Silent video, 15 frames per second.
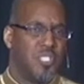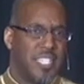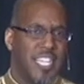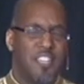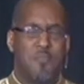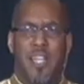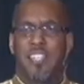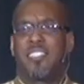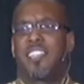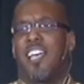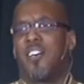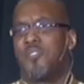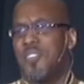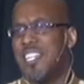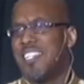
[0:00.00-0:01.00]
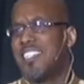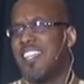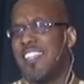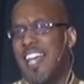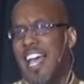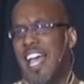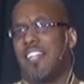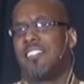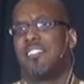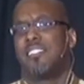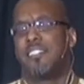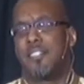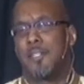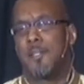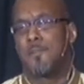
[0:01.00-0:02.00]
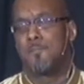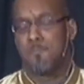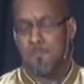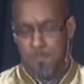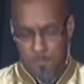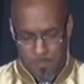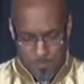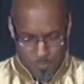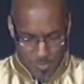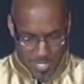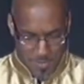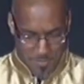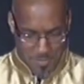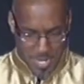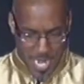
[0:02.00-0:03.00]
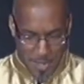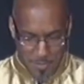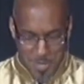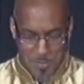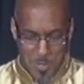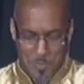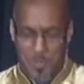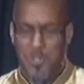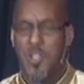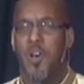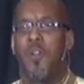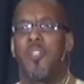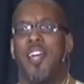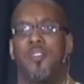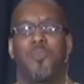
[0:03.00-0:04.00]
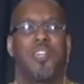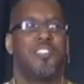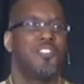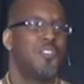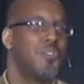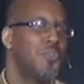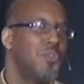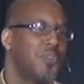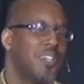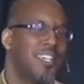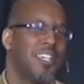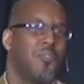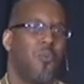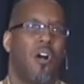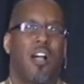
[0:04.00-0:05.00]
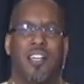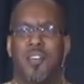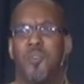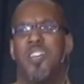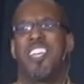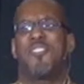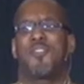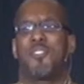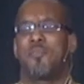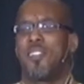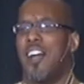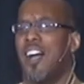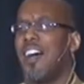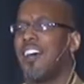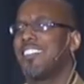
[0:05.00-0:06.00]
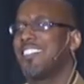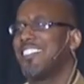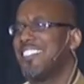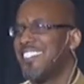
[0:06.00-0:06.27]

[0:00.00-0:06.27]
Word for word: dig myself into that. But how many people know that when you walk away from God,